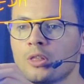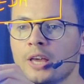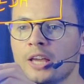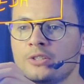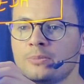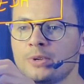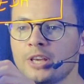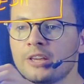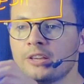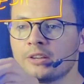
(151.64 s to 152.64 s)
the
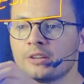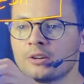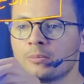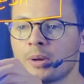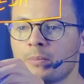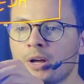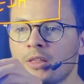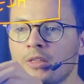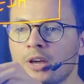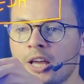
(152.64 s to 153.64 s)
HPA.
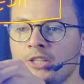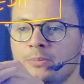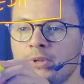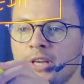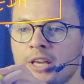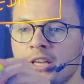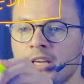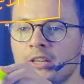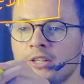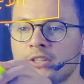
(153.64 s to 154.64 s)
Remember, the HPA
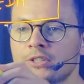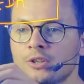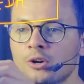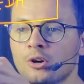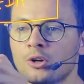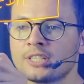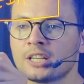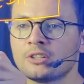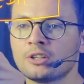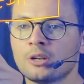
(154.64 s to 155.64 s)
is the
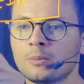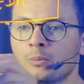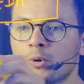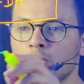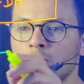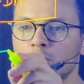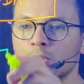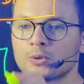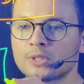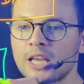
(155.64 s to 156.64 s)
horizontal pod
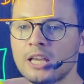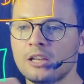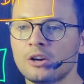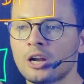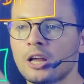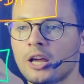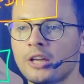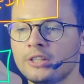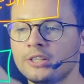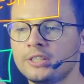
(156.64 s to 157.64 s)
autoscaler,
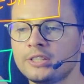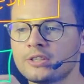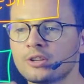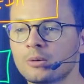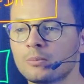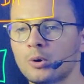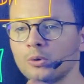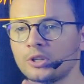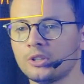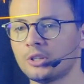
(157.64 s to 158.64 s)
and it is the
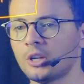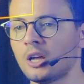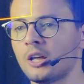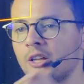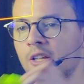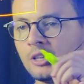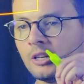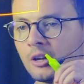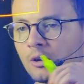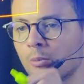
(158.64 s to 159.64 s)
component
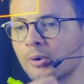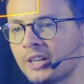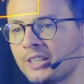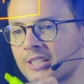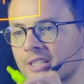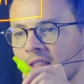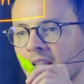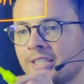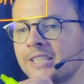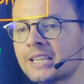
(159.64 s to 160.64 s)
in Kubernetes
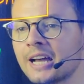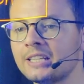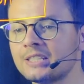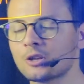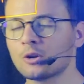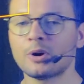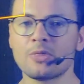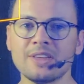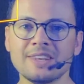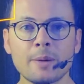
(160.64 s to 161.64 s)
that decides
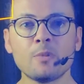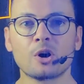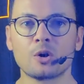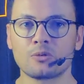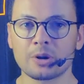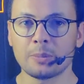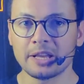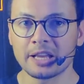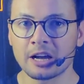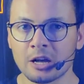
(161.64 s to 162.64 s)
about the number of
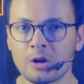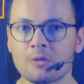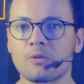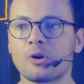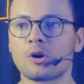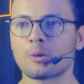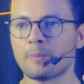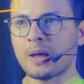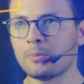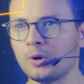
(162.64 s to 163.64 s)
replica for
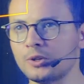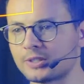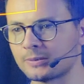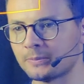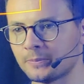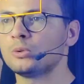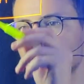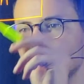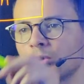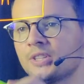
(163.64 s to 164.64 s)
my pods.
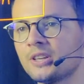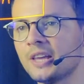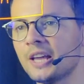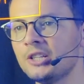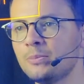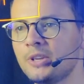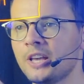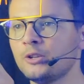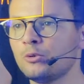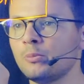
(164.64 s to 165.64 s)
So using the
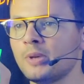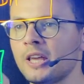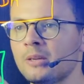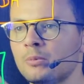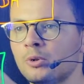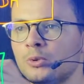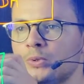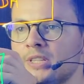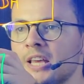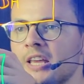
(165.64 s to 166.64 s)
HPA to be able
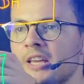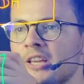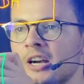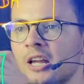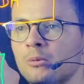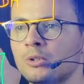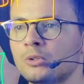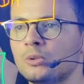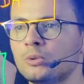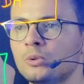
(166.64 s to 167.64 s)
to say here I
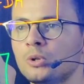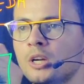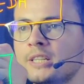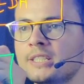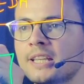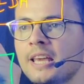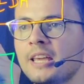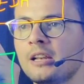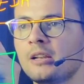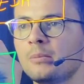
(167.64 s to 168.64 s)
want to
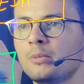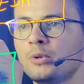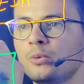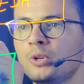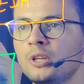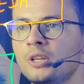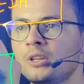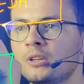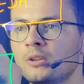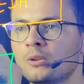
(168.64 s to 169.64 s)
scale
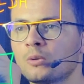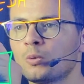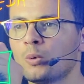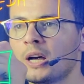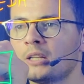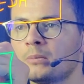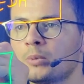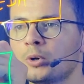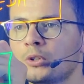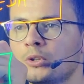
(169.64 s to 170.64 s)
between one
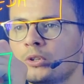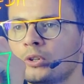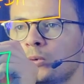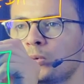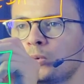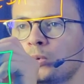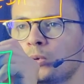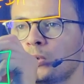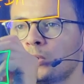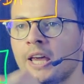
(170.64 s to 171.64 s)
pod to
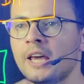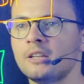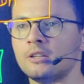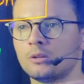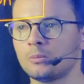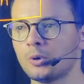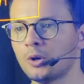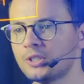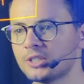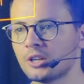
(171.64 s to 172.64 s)
n
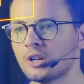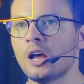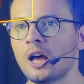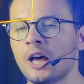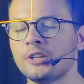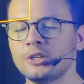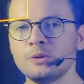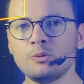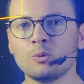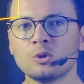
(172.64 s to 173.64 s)
pods. And
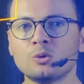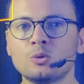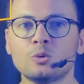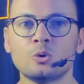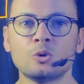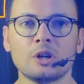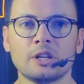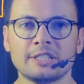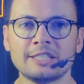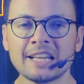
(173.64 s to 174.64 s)
if you want to
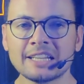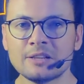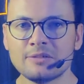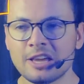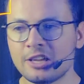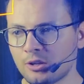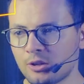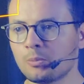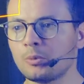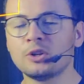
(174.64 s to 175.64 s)

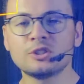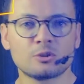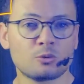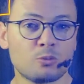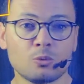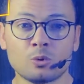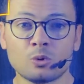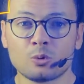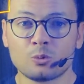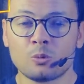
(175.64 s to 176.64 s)
deactivate the pods, if we
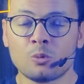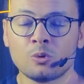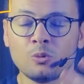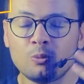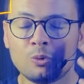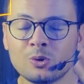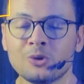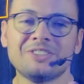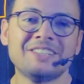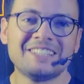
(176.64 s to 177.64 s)
don't, we, would, we
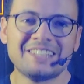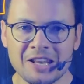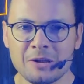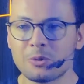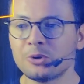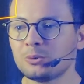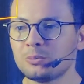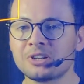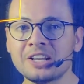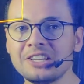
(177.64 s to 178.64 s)
don't need any pod to
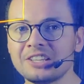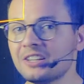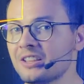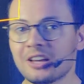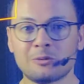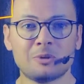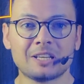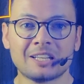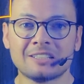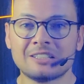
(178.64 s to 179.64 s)
be running here, then we
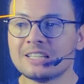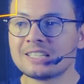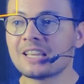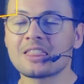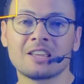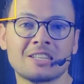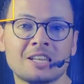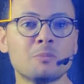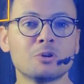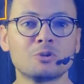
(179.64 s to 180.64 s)
can set that
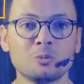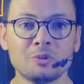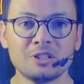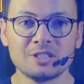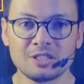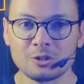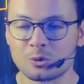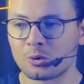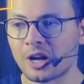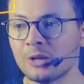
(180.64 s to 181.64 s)
number to be
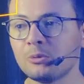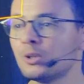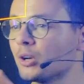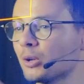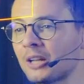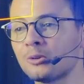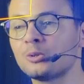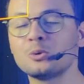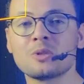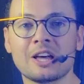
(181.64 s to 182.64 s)
zero. And we don't,
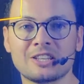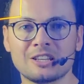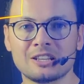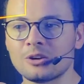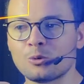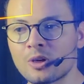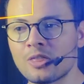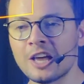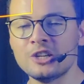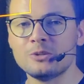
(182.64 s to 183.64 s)
cannot do that
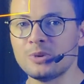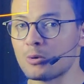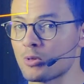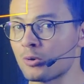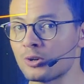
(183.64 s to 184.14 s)
with HPA, with